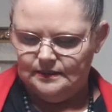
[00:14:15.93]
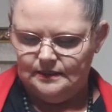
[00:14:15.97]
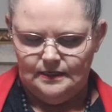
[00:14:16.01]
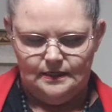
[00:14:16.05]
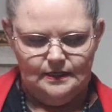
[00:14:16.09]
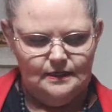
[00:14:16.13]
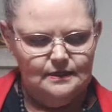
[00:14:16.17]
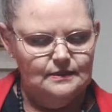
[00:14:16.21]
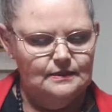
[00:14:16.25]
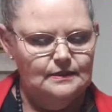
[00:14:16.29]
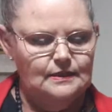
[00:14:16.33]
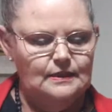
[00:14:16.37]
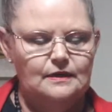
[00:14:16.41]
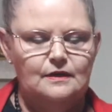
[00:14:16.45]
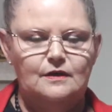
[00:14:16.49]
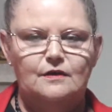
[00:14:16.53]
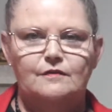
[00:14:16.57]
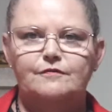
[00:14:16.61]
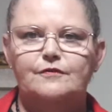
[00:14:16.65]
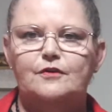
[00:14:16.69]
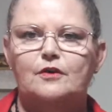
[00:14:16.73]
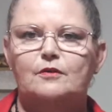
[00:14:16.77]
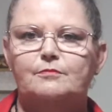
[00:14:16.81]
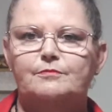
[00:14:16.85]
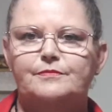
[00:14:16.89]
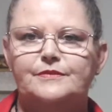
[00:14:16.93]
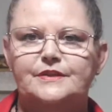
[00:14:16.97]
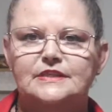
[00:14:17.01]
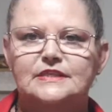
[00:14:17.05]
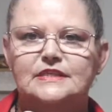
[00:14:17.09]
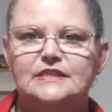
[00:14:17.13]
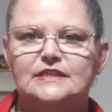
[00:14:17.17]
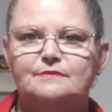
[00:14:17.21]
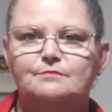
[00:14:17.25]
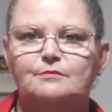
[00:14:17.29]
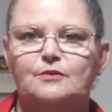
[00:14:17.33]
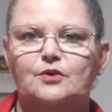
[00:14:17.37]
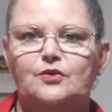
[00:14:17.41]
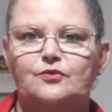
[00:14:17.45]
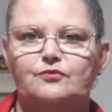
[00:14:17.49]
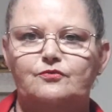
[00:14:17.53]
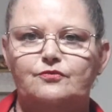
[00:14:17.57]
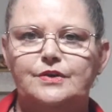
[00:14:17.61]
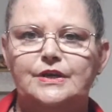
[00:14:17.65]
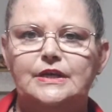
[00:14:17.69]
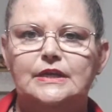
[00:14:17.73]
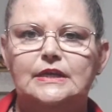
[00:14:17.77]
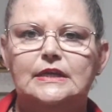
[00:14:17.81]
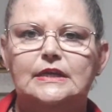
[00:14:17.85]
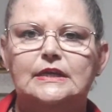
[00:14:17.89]
And then I've got, this is my
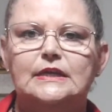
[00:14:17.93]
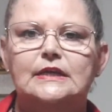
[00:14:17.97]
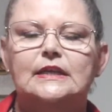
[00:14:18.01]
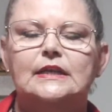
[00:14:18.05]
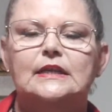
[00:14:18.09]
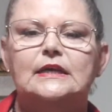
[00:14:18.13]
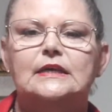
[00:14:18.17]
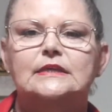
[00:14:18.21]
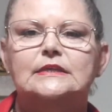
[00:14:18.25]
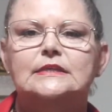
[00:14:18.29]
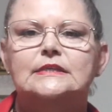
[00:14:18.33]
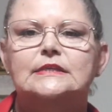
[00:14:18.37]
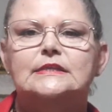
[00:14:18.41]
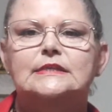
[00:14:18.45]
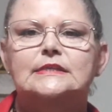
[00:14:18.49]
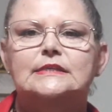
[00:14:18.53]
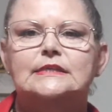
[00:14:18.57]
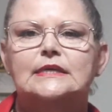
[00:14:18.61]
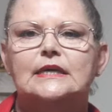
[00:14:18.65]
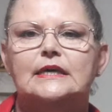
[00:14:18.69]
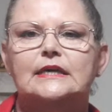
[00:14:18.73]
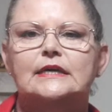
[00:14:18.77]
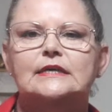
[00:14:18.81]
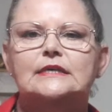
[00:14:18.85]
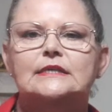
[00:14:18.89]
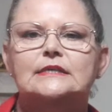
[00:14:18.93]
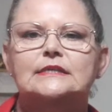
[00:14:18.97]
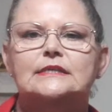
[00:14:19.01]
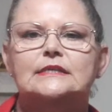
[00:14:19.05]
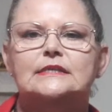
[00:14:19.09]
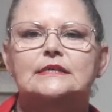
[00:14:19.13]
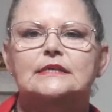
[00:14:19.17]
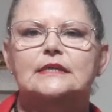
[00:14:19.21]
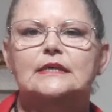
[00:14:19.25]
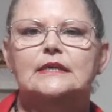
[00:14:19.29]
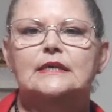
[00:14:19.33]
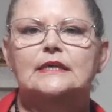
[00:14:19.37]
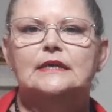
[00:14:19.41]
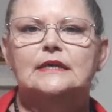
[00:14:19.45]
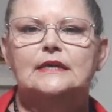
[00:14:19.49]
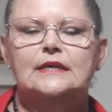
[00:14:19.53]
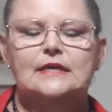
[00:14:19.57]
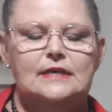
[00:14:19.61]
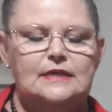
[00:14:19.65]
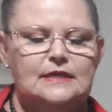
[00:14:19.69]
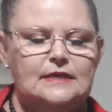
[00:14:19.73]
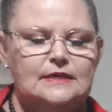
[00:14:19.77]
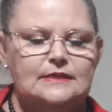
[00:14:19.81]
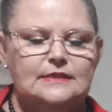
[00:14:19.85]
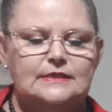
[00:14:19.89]
reading glasses case,
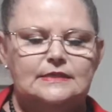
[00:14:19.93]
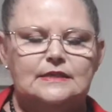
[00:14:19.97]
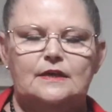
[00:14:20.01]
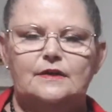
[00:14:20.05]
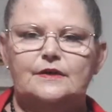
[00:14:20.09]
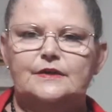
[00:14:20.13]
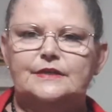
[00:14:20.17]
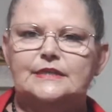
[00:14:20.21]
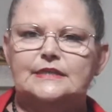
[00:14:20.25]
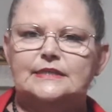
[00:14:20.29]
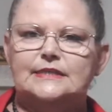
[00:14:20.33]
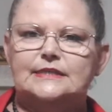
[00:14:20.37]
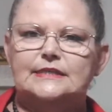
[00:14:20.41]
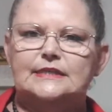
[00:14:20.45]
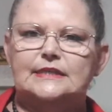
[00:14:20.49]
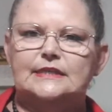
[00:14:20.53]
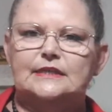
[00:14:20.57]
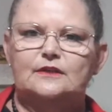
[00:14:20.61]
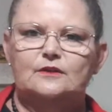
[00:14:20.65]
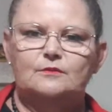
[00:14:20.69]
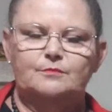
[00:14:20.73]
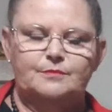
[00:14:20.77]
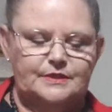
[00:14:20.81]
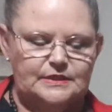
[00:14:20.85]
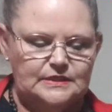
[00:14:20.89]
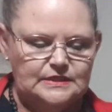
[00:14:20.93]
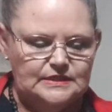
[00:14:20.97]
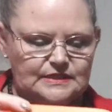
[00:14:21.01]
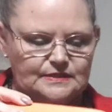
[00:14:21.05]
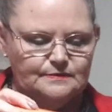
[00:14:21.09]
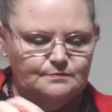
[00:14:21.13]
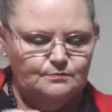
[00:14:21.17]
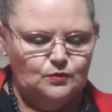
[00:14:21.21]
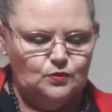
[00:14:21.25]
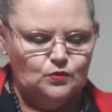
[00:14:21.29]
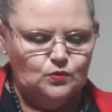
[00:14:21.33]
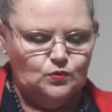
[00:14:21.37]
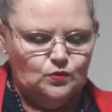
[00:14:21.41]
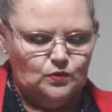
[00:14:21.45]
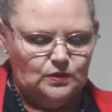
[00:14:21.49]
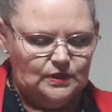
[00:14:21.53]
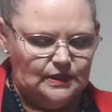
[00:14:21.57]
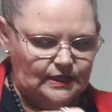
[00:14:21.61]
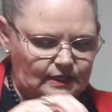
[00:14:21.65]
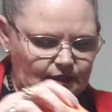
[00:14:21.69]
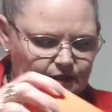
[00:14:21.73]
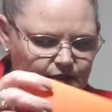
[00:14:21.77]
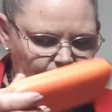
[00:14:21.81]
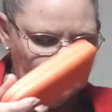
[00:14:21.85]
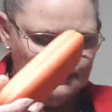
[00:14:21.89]
so, and it's a little bit
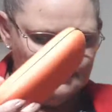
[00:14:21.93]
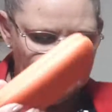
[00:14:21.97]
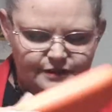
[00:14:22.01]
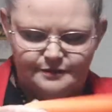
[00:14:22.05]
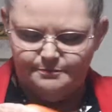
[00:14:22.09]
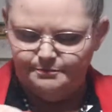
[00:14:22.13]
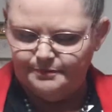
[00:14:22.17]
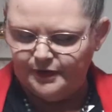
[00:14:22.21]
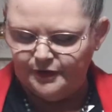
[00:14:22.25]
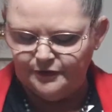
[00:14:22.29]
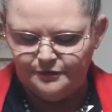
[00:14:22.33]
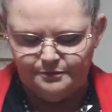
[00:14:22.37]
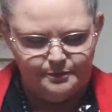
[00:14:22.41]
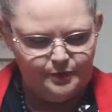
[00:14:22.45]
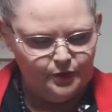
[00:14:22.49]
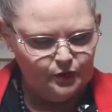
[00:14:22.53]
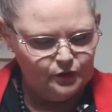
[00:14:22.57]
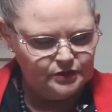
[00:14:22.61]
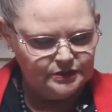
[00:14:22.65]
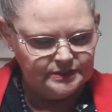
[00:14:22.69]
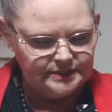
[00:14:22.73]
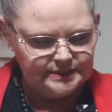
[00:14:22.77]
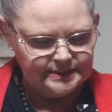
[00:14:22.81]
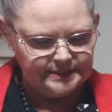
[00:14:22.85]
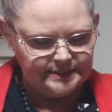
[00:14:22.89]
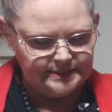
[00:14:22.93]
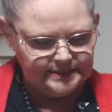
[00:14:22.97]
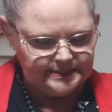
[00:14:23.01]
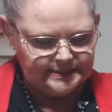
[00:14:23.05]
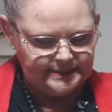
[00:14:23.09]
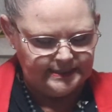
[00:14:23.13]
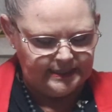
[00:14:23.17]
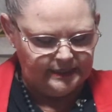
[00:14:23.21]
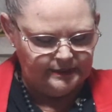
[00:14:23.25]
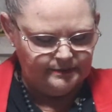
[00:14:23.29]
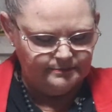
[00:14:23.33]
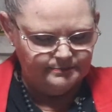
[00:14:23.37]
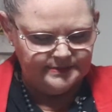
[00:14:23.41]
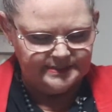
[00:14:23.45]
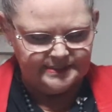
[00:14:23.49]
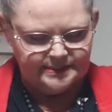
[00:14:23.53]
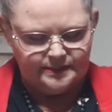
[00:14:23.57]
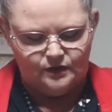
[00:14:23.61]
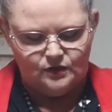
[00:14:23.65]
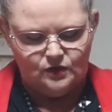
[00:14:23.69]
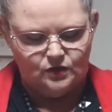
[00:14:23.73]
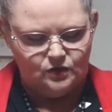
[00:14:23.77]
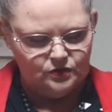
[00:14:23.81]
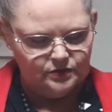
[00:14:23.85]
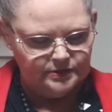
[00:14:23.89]
smaller. The both pockets are the same
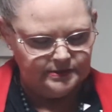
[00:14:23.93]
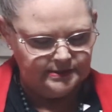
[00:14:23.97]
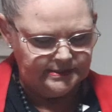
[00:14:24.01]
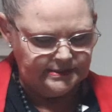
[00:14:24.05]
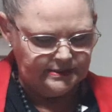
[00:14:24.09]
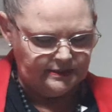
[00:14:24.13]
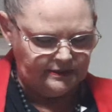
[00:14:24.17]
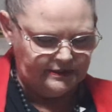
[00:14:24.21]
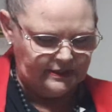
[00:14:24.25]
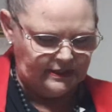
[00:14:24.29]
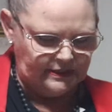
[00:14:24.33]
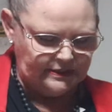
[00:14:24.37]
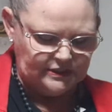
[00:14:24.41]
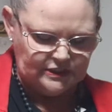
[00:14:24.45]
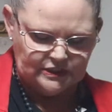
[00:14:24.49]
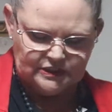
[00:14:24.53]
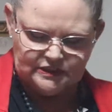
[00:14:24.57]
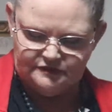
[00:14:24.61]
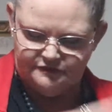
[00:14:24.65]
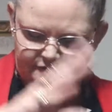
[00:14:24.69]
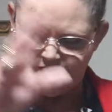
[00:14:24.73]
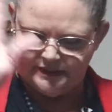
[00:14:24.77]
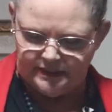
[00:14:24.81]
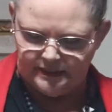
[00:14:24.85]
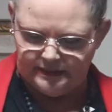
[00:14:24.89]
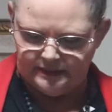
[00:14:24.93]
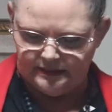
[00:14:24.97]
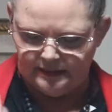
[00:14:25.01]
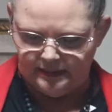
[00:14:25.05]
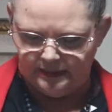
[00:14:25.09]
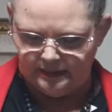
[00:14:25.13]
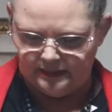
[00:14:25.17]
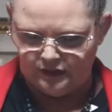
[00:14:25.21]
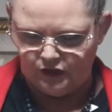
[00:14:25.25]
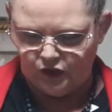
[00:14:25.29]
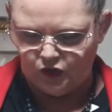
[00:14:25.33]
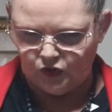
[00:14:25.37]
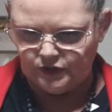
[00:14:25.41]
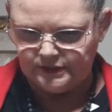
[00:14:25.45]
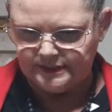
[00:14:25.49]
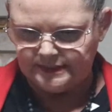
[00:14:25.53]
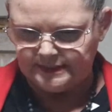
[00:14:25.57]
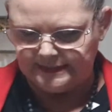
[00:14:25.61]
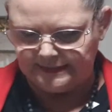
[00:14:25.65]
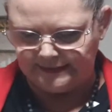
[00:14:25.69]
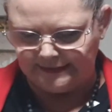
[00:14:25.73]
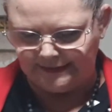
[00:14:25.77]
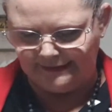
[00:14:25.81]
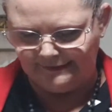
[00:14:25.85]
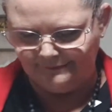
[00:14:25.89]
size, so they just fit in there
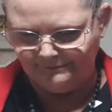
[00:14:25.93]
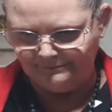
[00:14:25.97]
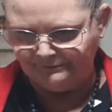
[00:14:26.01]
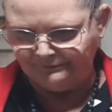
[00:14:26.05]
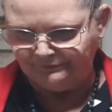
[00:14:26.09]
nicely.